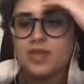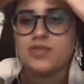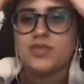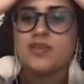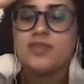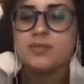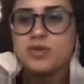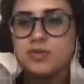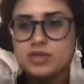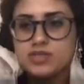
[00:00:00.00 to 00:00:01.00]
Do y'all have any
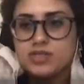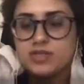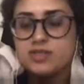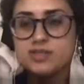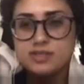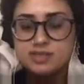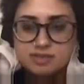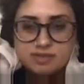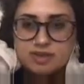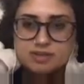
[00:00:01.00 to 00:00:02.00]
more questions? This
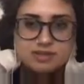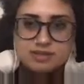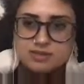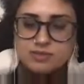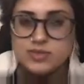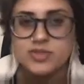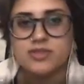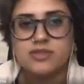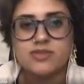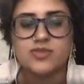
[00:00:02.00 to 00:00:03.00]
is fun. We
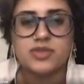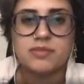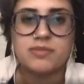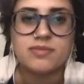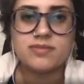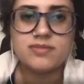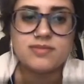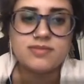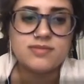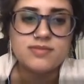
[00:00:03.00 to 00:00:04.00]
should stream
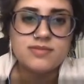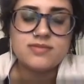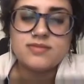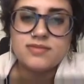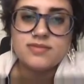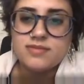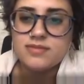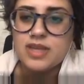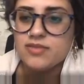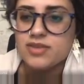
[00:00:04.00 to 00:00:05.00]

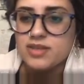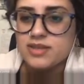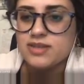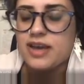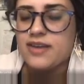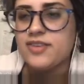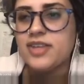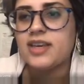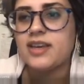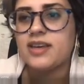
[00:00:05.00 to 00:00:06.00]
everything. I feel
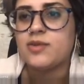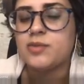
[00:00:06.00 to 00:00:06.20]
like it would